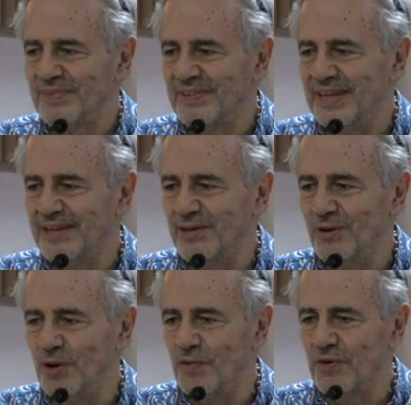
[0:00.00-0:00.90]
taken
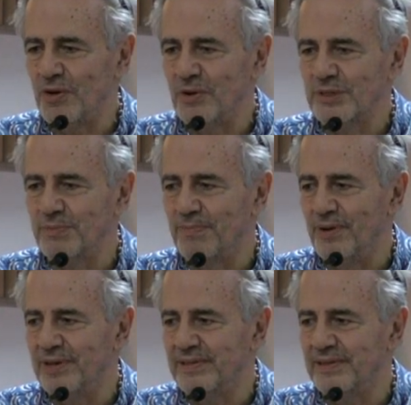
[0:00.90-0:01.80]
over
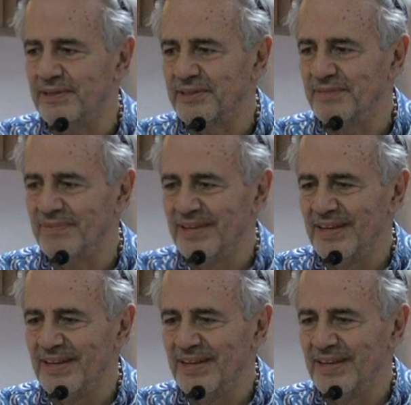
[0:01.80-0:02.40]
cosmopolitanism